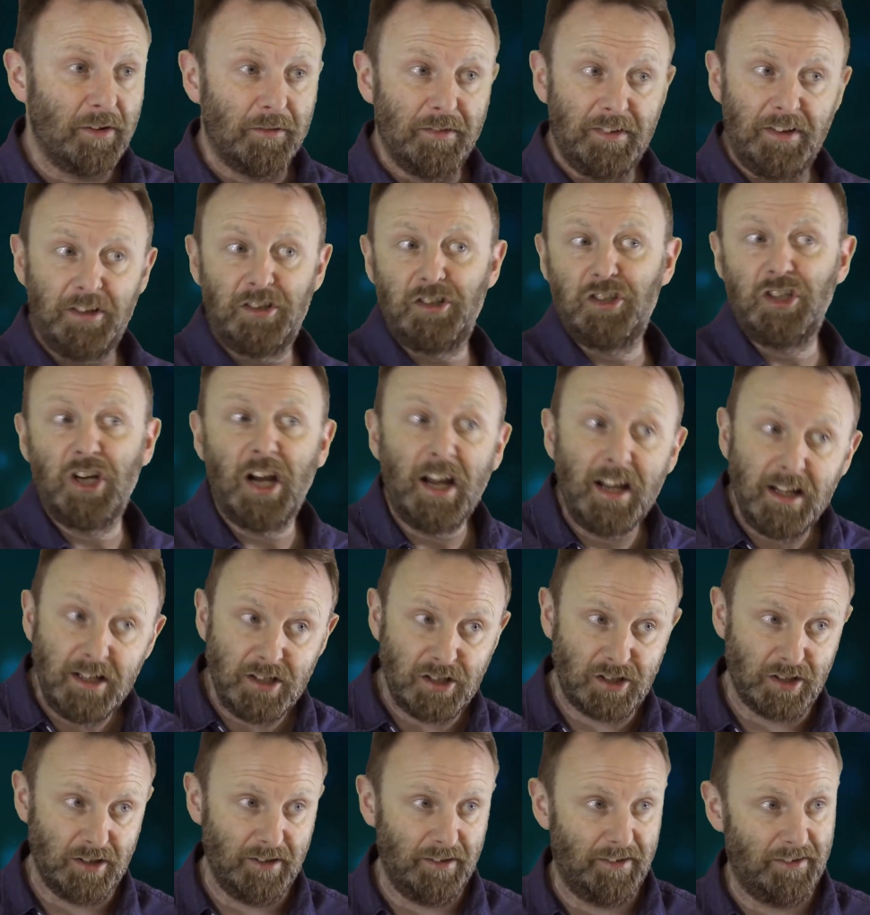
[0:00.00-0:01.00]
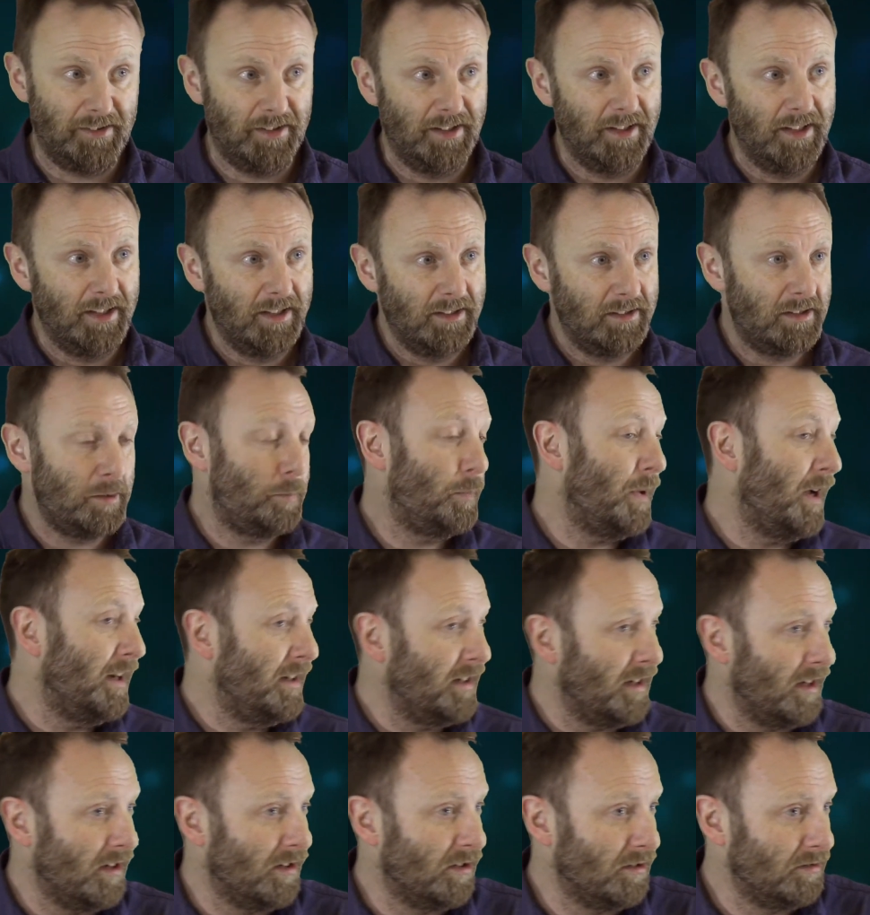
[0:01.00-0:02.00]
obviously changes
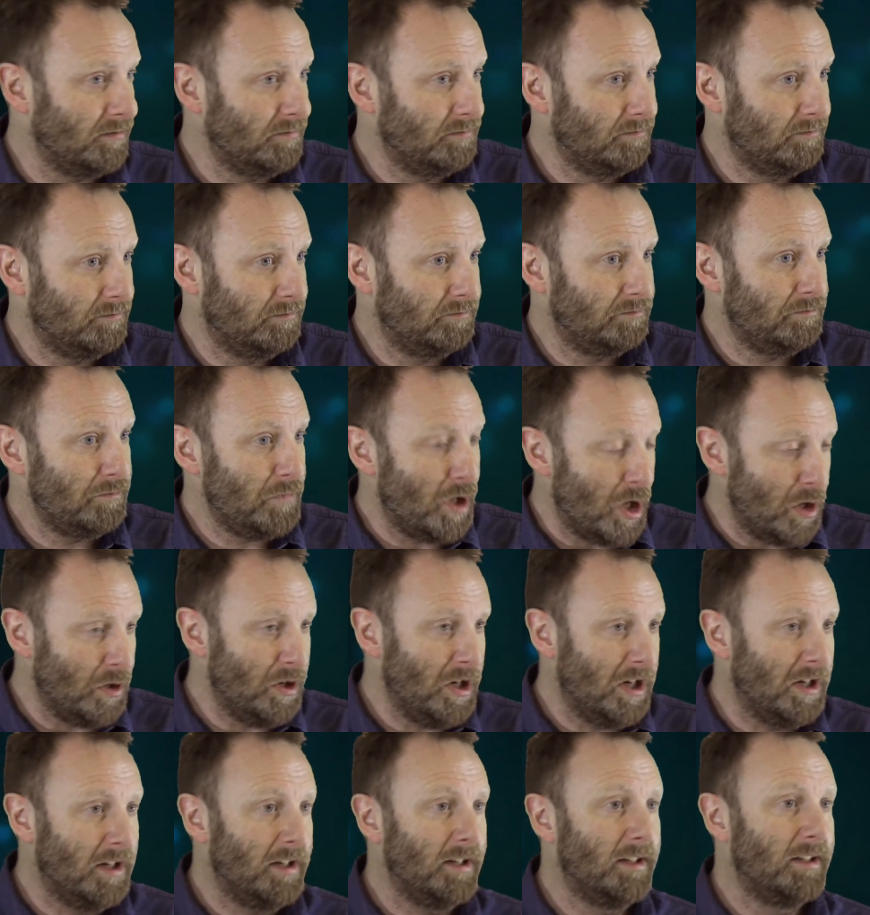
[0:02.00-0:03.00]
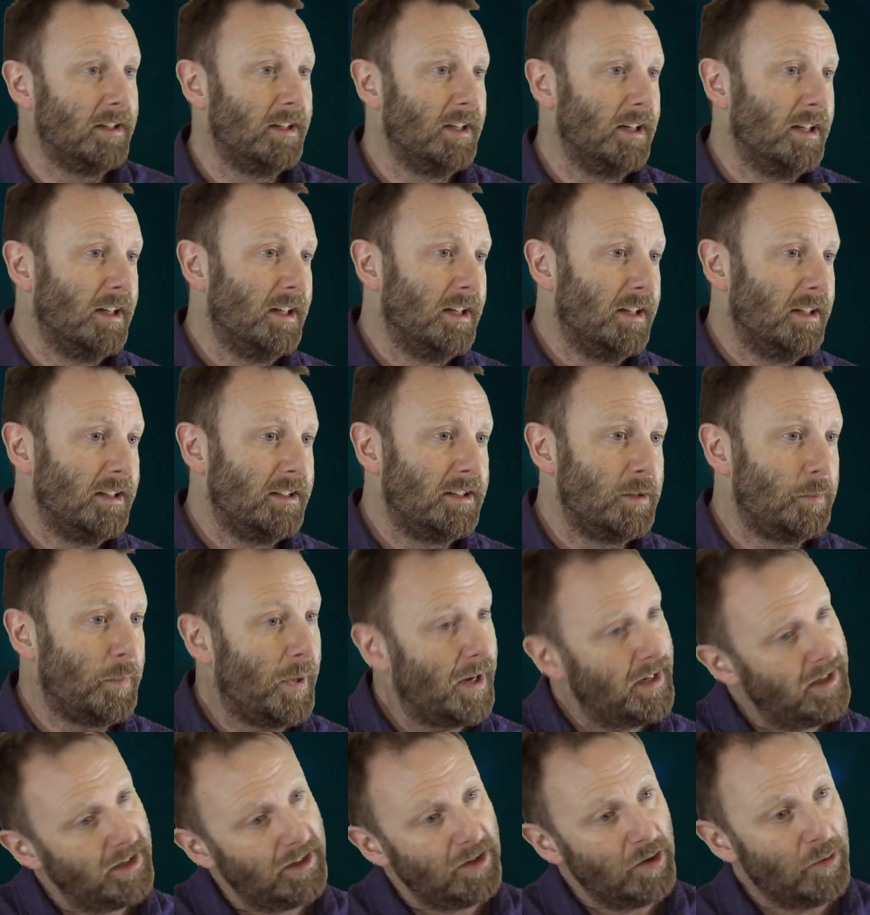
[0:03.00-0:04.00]
depending on union,
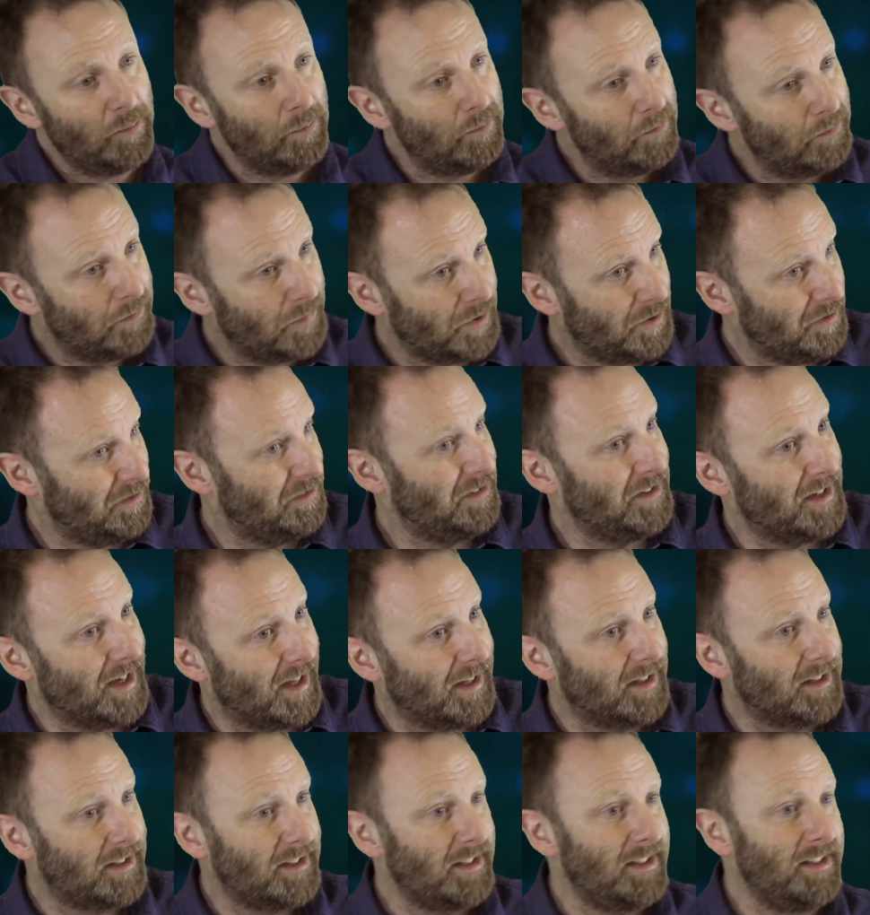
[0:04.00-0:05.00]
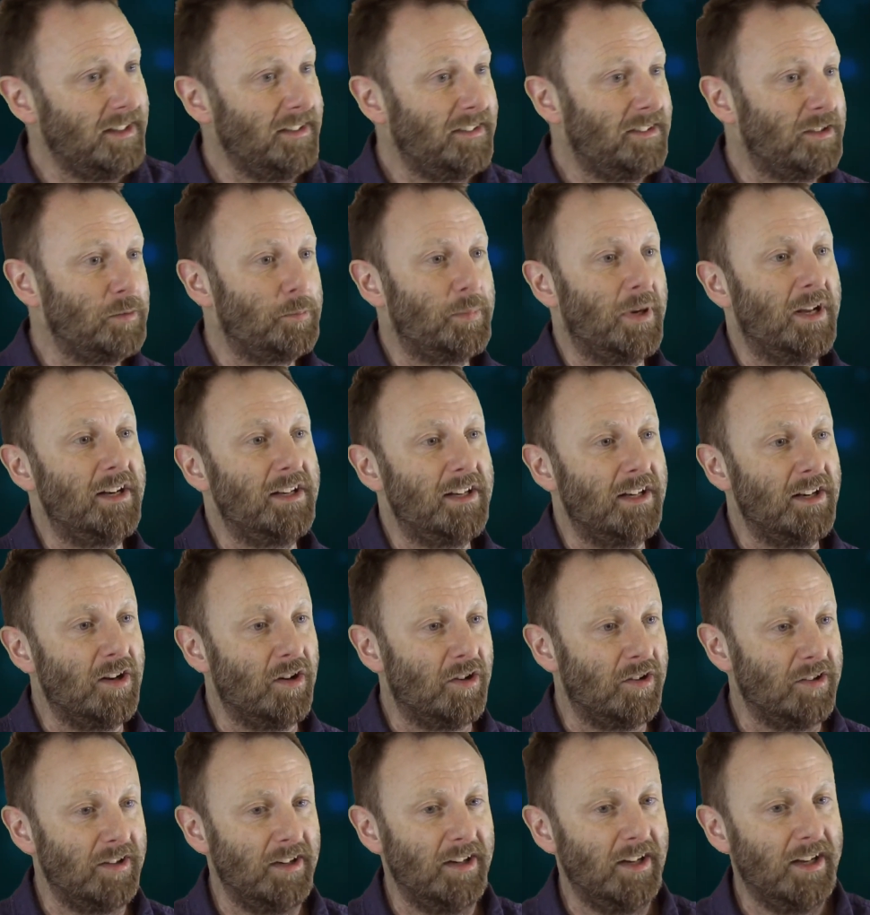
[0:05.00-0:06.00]
depending on personalities, depending
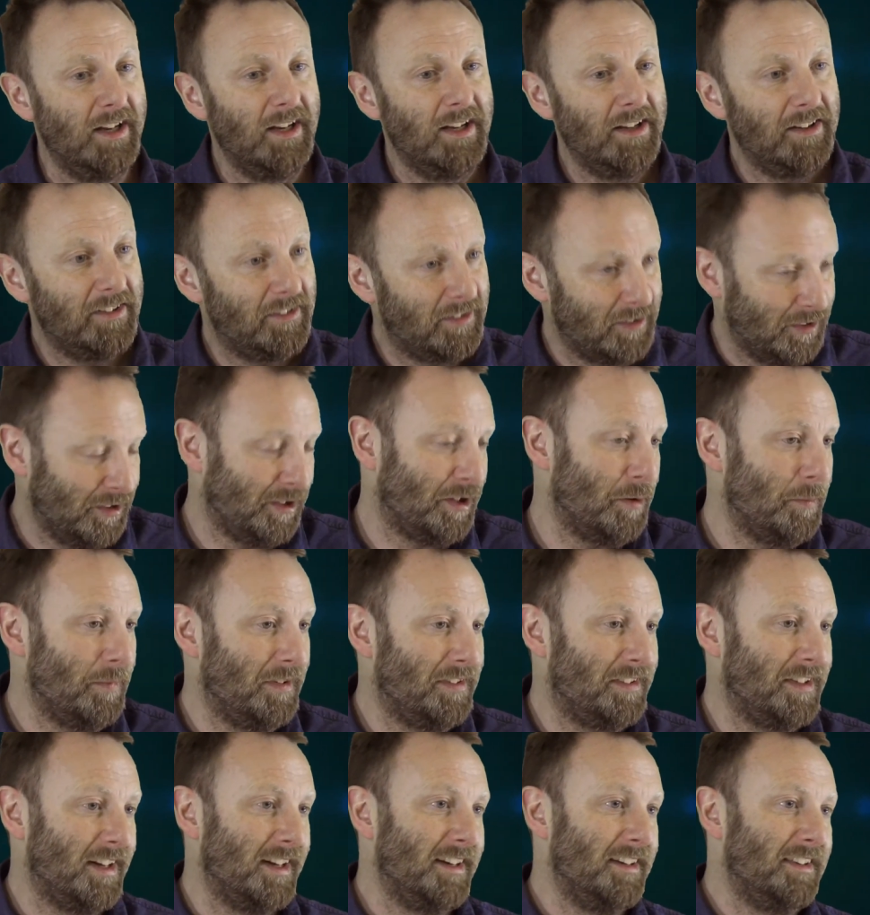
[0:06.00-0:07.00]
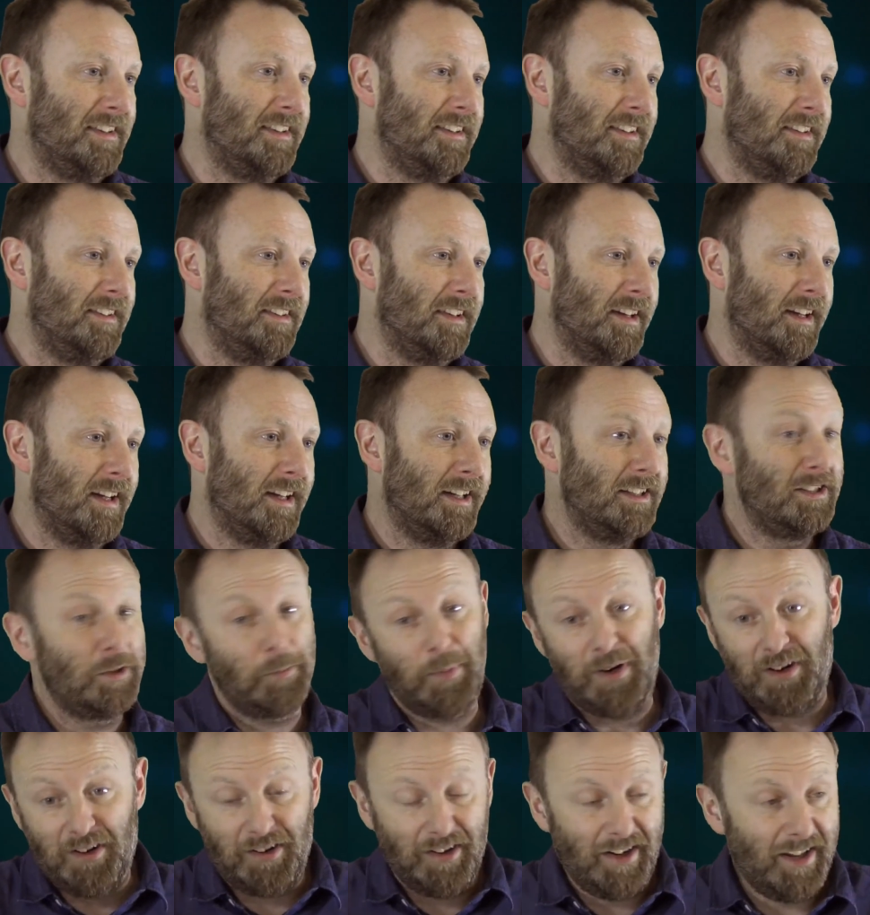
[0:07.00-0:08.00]
on circumstances,
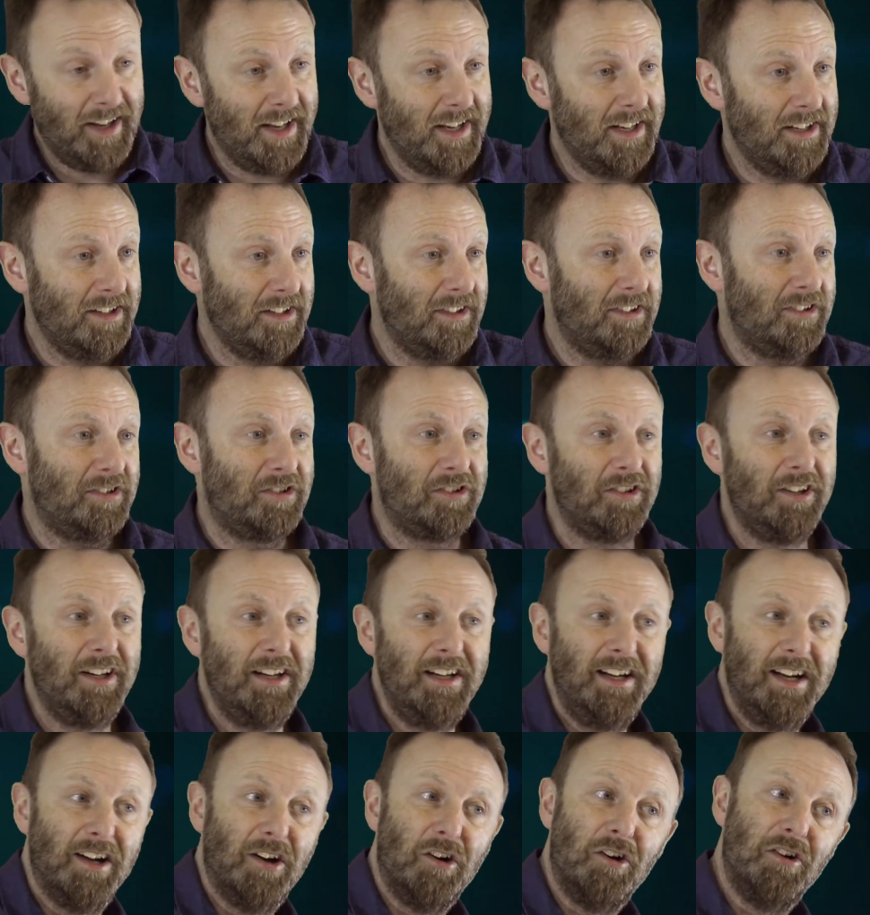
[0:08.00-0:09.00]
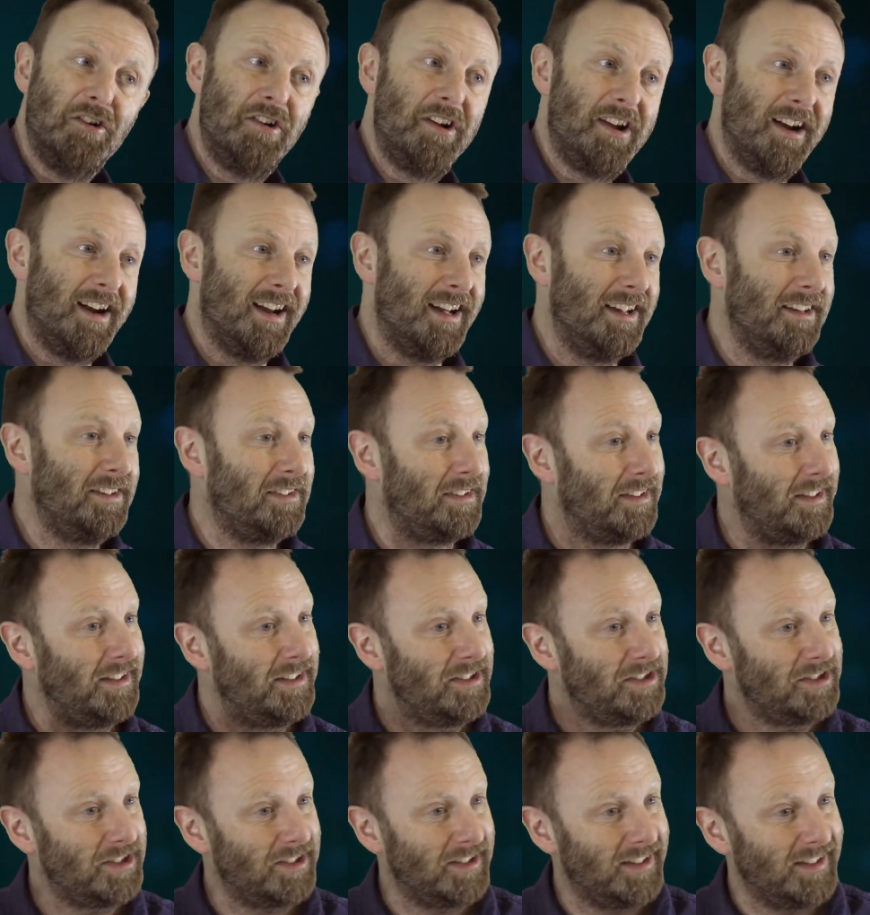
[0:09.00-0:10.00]
depending on industry,
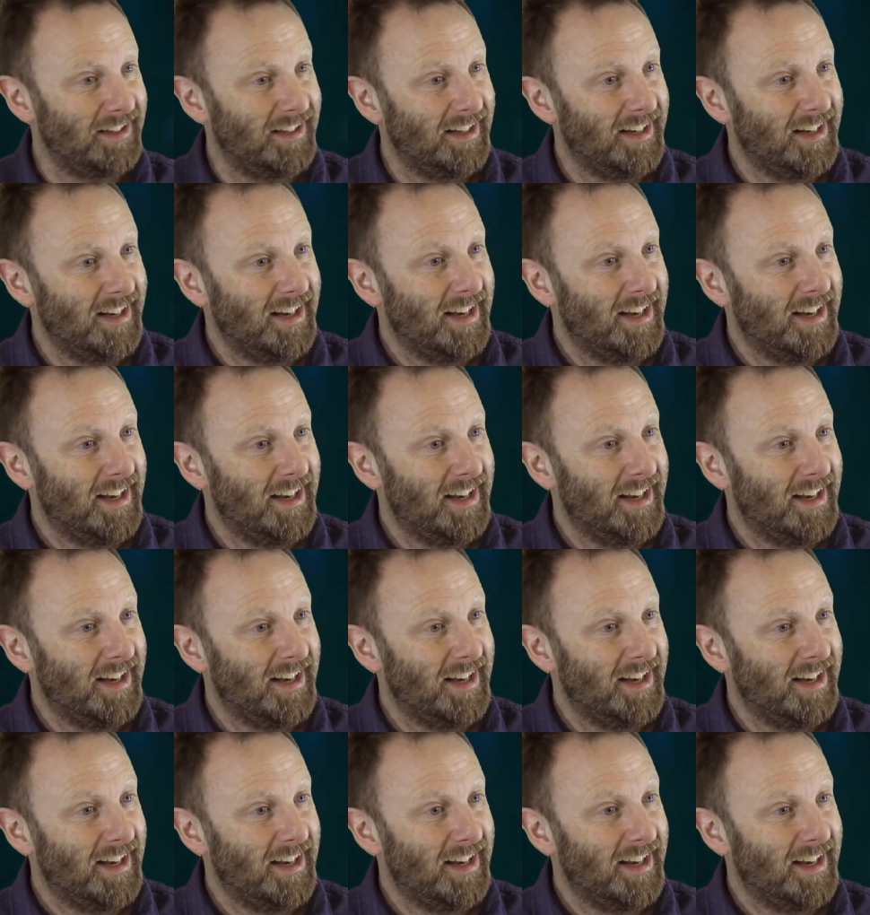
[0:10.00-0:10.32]
organisation,